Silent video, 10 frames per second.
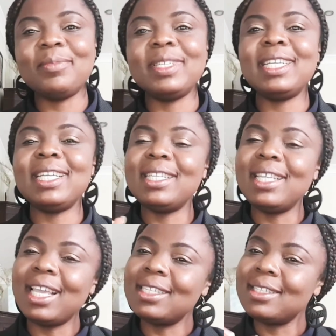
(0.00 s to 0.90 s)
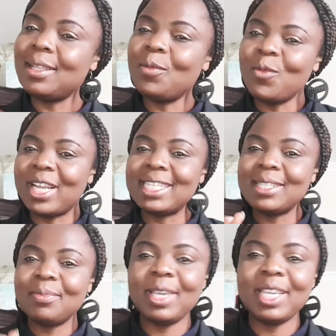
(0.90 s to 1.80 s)
but it takes someone
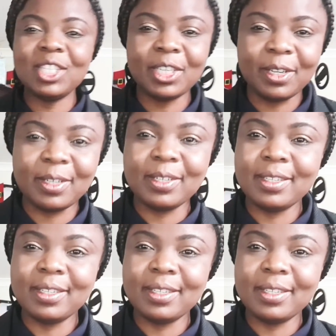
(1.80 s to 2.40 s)
special,